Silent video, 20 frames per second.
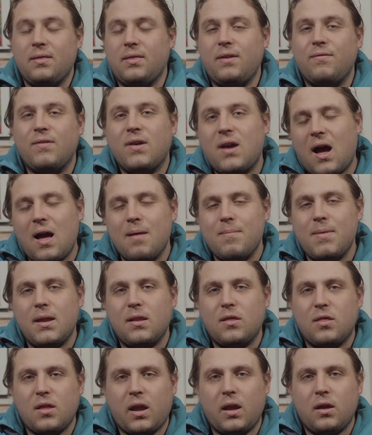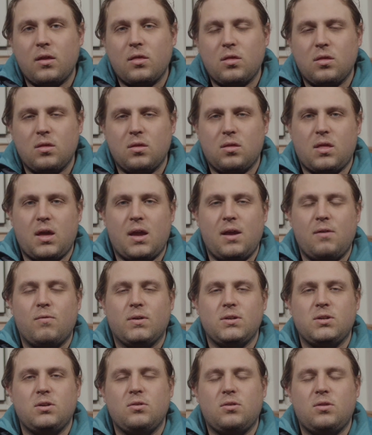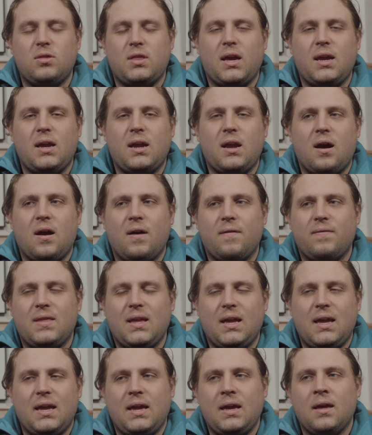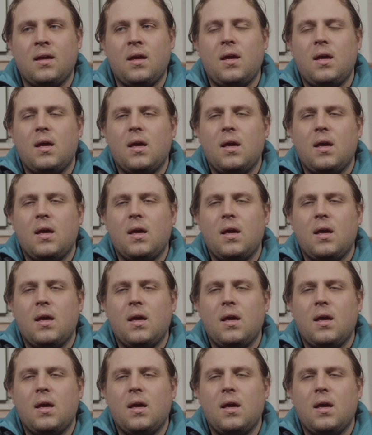Leave a comment saying what you think of the